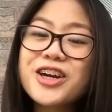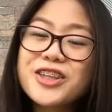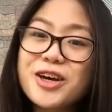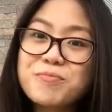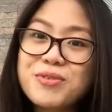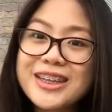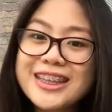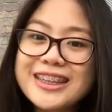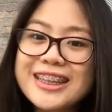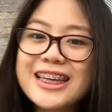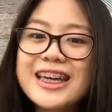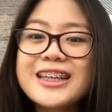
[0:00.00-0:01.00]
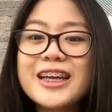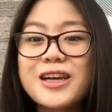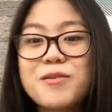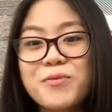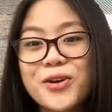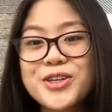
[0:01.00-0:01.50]
are the ability
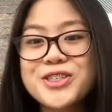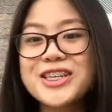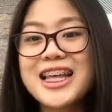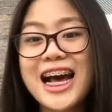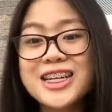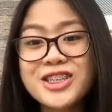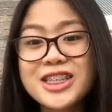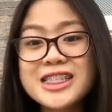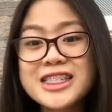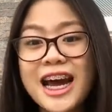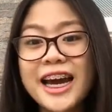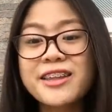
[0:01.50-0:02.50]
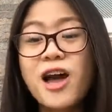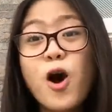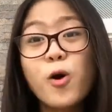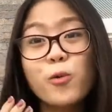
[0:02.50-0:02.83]
that a person has to decide